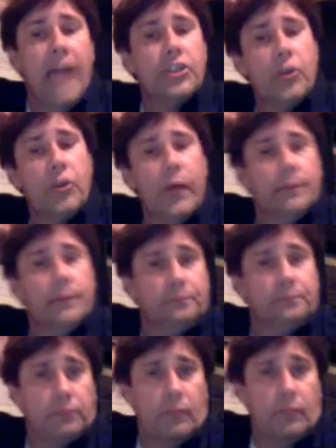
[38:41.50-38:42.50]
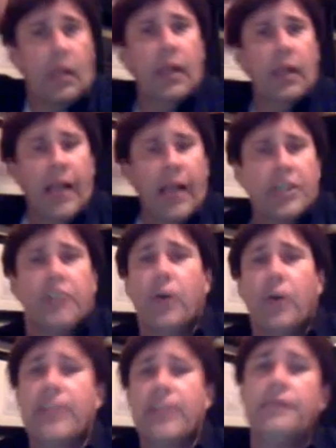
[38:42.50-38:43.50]
sure will. God's got
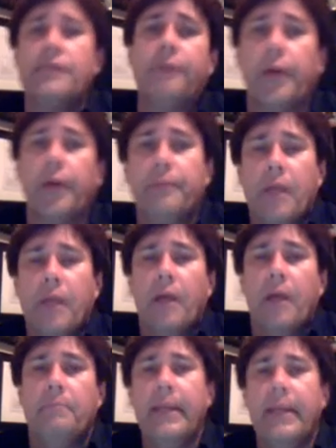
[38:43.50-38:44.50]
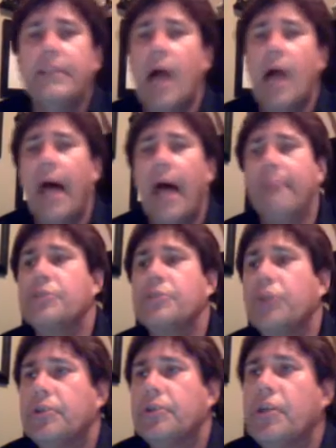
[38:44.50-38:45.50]
direction for you. Many times
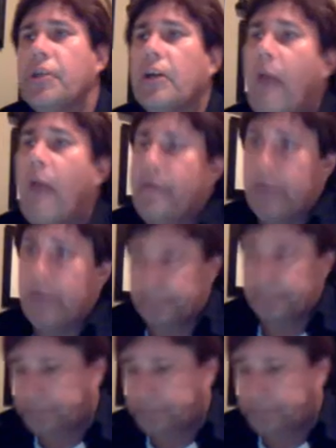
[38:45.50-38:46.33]
your geographic